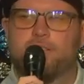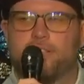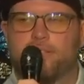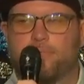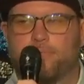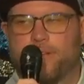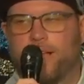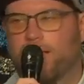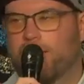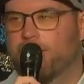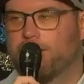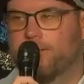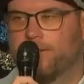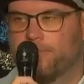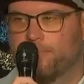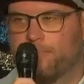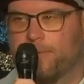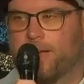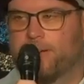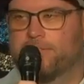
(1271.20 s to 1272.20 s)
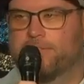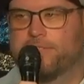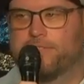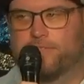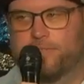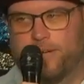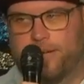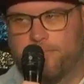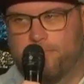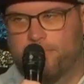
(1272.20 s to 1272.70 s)
The reality didn't match the
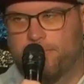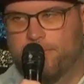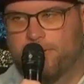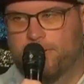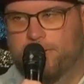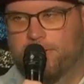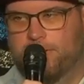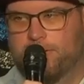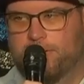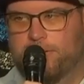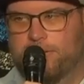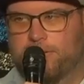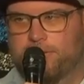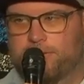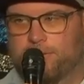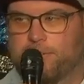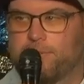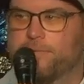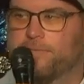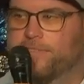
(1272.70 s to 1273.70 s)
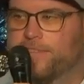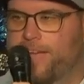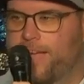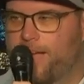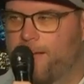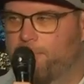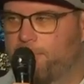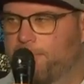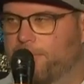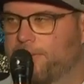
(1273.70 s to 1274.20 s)
dream. So there was a
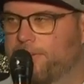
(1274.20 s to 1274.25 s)
gap.